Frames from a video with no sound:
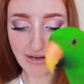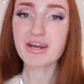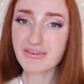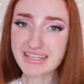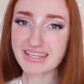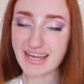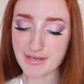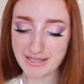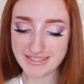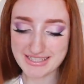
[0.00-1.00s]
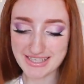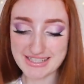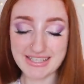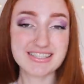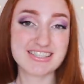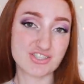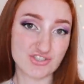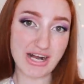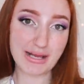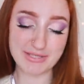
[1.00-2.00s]
what I really like about this is that it's
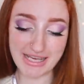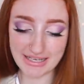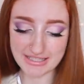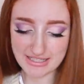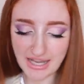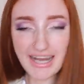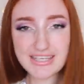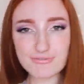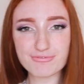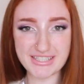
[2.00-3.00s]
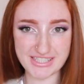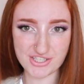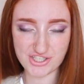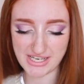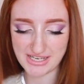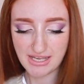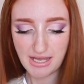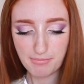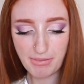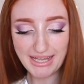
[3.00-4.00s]
striped and it's kind of vintagey,
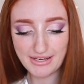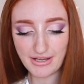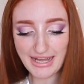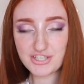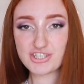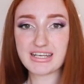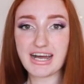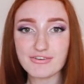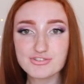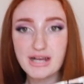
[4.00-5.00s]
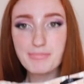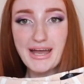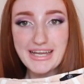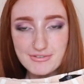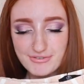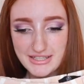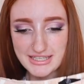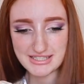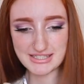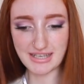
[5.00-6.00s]
but actually after I paid for
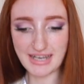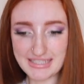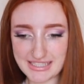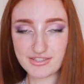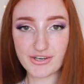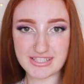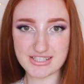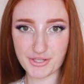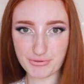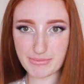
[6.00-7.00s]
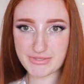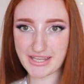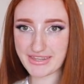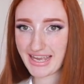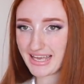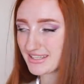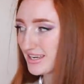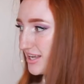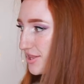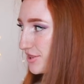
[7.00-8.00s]
this, I did notice on the website they had
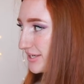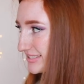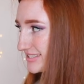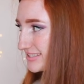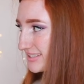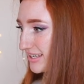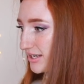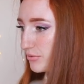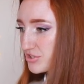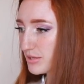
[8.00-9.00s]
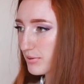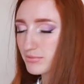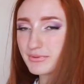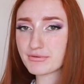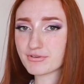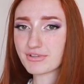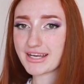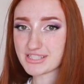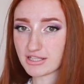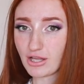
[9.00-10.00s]
this, which I probably would have
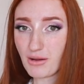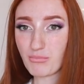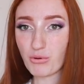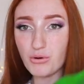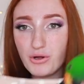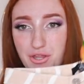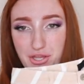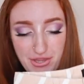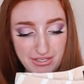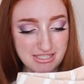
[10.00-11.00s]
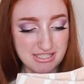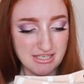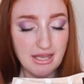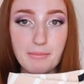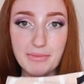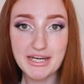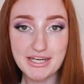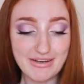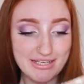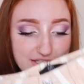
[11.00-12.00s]
liked a lot more than this. But
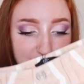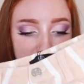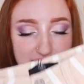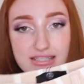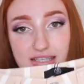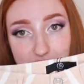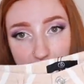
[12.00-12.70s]
anyway, so this is a